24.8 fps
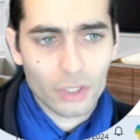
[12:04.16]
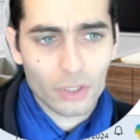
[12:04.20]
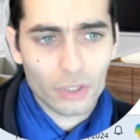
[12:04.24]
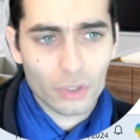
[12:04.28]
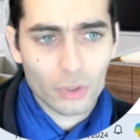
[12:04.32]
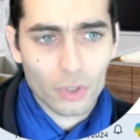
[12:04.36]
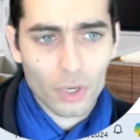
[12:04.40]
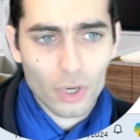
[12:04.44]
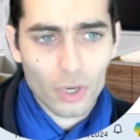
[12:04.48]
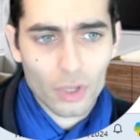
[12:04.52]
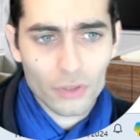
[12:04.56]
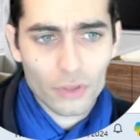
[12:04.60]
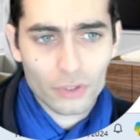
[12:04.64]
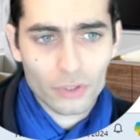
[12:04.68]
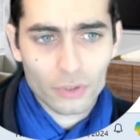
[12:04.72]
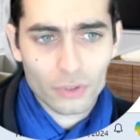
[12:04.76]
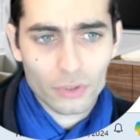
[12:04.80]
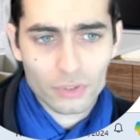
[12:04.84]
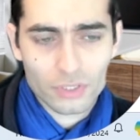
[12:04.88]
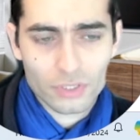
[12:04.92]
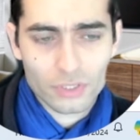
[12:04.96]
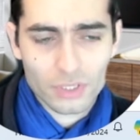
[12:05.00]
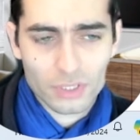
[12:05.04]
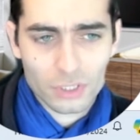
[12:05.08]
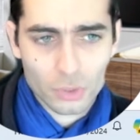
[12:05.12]
OAuth consent
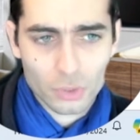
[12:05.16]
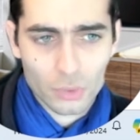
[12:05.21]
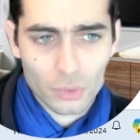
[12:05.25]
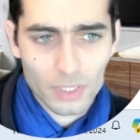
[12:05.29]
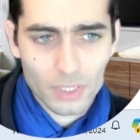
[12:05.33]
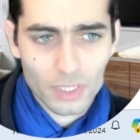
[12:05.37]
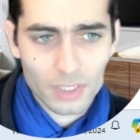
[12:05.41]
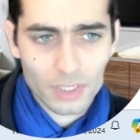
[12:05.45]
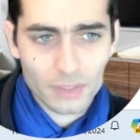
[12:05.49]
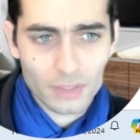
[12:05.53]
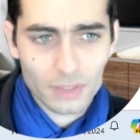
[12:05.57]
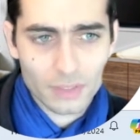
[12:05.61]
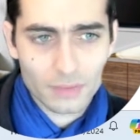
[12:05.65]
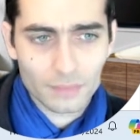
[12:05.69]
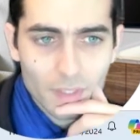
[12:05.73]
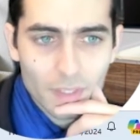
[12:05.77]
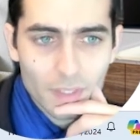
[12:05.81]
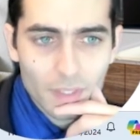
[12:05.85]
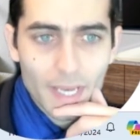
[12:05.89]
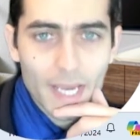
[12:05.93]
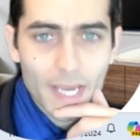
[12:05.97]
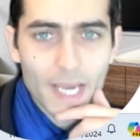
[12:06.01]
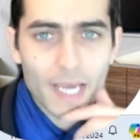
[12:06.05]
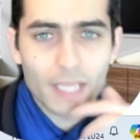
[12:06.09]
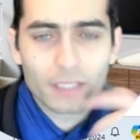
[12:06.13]
screen
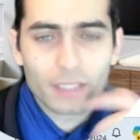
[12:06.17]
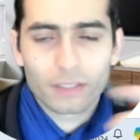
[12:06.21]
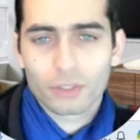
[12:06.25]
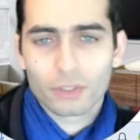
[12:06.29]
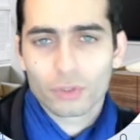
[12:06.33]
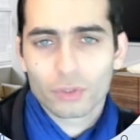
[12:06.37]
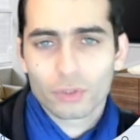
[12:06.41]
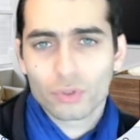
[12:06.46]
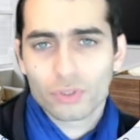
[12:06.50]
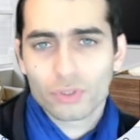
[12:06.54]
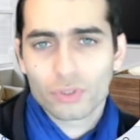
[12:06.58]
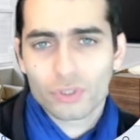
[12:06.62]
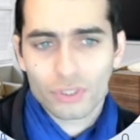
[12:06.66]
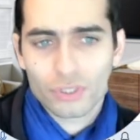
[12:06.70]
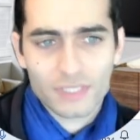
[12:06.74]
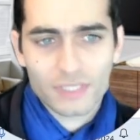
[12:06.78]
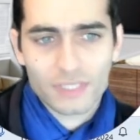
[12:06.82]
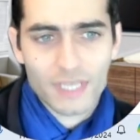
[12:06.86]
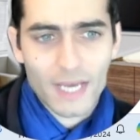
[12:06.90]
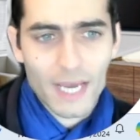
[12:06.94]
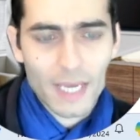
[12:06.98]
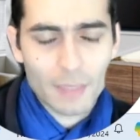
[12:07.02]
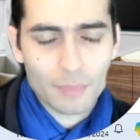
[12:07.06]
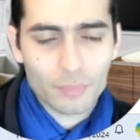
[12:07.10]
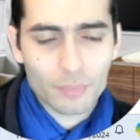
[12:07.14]
and user
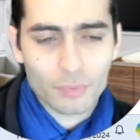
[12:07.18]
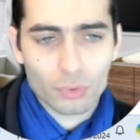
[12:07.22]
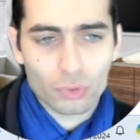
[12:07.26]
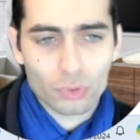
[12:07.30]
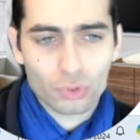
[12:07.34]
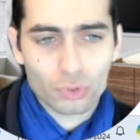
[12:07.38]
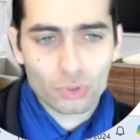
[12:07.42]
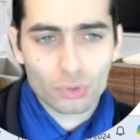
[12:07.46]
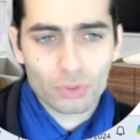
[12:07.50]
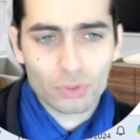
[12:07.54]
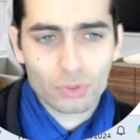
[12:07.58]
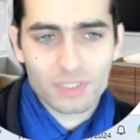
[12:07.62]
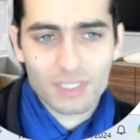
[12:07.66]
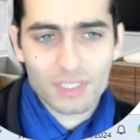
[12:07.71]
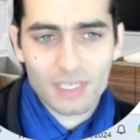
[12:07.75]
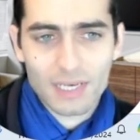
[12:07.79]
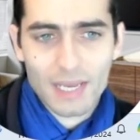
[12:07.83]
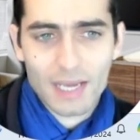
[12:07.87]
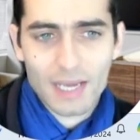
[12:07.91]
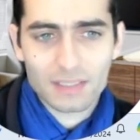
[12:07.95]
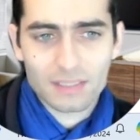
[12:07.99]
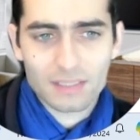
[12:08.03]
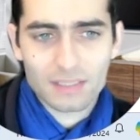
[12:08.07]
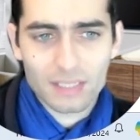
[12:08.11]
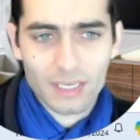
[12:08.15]
type you should select
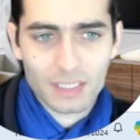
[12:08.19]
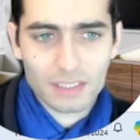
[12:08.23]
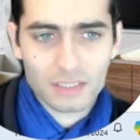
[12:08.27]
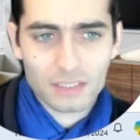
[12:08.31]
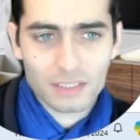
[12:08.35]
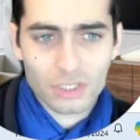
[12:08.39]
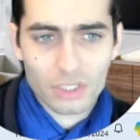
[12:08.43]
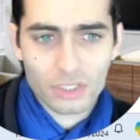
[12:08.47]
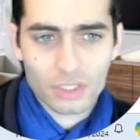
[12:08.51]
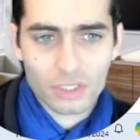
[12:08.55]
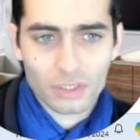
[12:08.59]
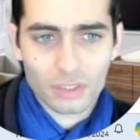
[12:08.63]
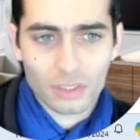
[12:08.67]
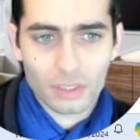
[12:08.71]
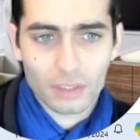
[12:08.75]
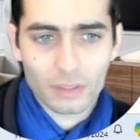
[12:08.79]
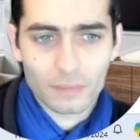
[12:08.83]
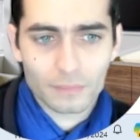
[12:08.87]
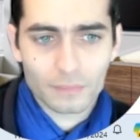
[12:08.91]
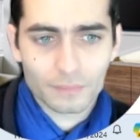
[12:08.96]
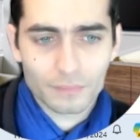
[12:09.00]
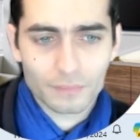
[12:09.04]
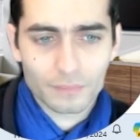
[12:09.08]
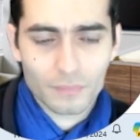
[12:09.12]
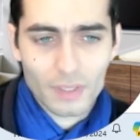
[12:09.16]
external
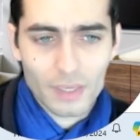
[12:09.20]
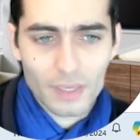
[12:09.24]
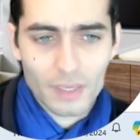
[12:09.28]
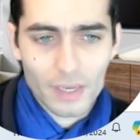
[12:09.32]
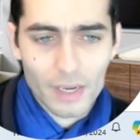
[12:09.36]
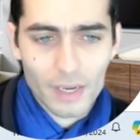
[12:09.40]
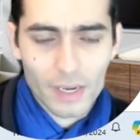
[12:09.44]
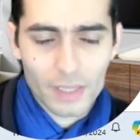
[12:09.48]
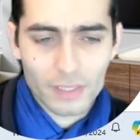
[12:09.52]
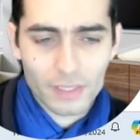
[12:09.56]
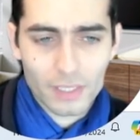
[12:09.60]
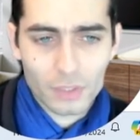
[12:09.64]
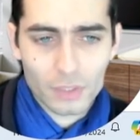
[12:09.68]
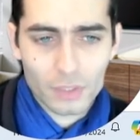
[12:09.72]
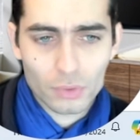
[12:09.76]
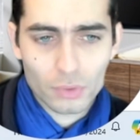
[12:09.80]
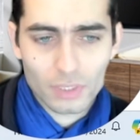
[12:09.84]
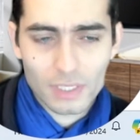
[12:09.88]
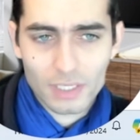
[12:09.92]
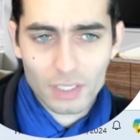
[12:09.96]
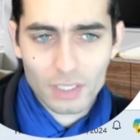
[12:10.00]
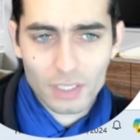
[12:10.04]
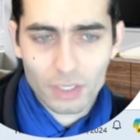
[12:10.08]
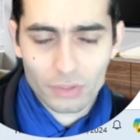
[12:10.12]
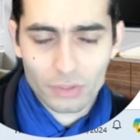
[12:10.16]
and then you click
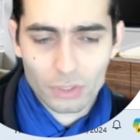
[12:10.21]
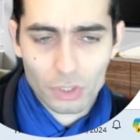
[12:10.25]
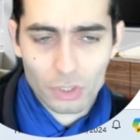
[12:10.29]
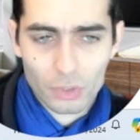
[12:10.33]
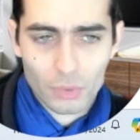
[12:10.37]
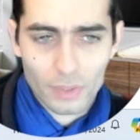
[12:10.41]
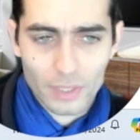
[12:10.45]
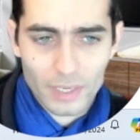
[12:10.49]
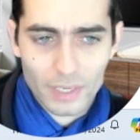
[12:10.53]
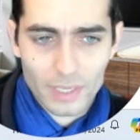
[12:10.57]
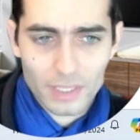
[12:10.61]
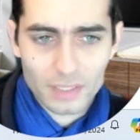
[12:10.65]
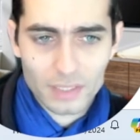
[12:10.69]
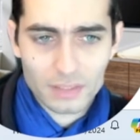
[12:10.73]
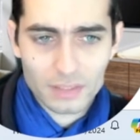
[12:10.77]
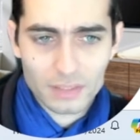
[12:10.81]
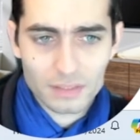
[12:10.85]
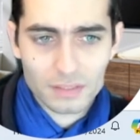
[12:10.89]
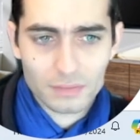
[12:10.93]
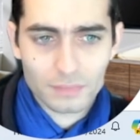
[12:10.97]
on create.